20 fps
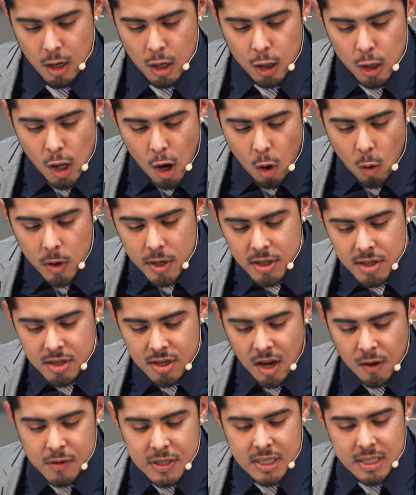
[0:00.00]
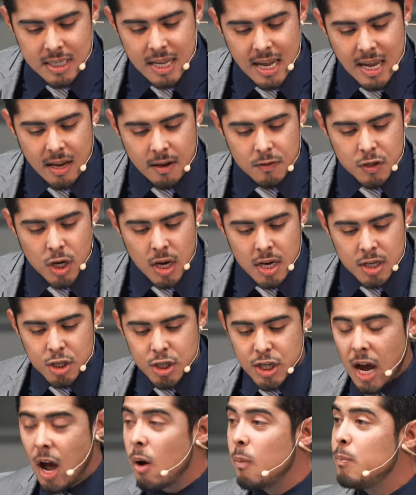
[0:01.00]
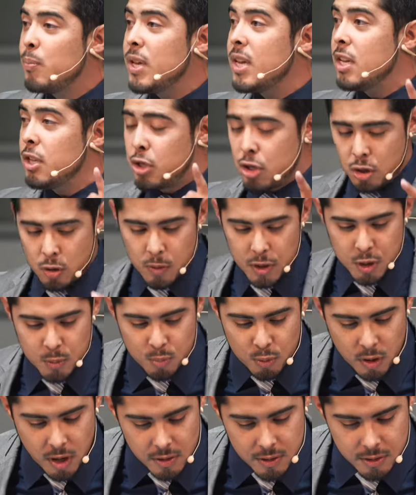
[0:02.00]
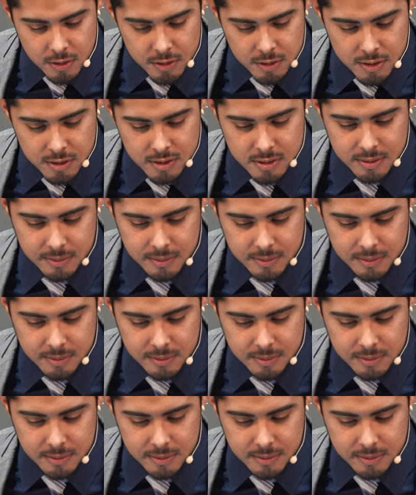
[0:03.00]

Lowest of slaves shall be to his brothers.